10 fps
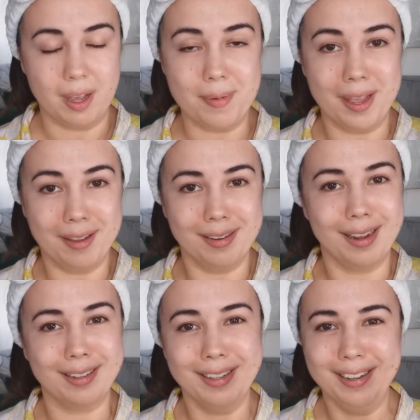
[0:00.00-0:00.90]
I mean,
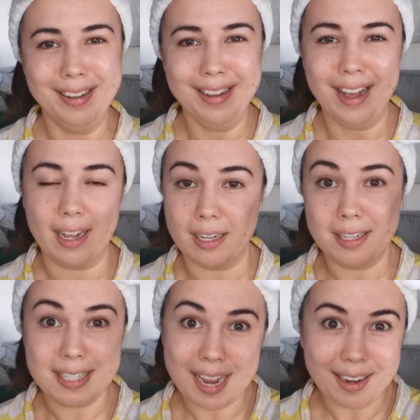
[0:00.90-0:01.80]
I
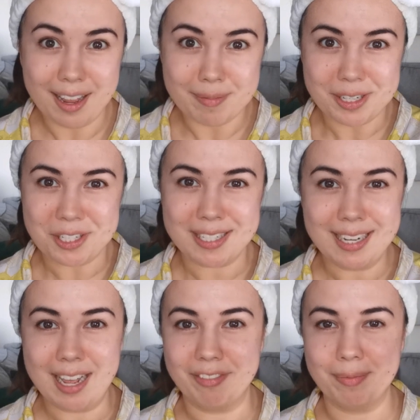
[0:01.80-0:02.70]
can't tell how much is
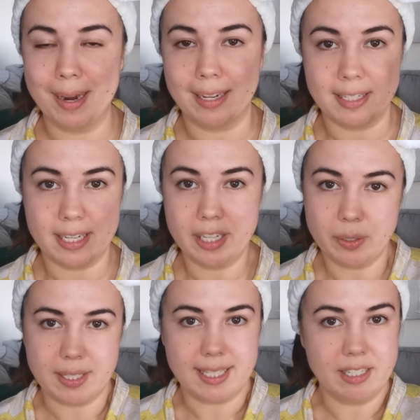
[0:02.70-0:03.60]
left, but I can tell
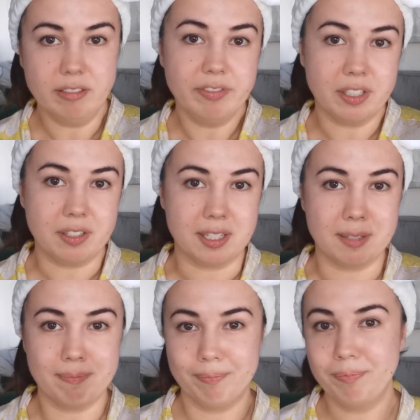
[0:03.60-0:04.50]
you it still
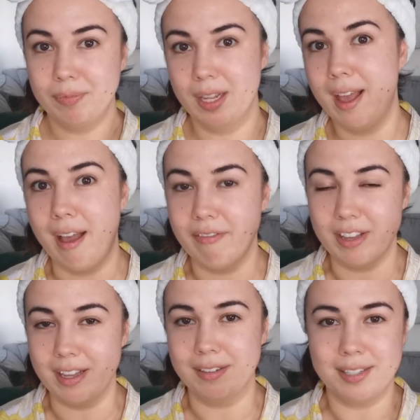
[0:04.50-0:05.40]
feels
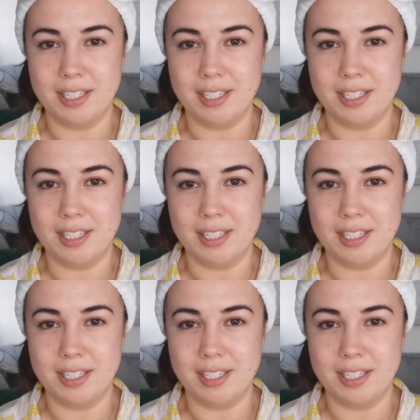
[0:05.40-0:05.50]
heavy.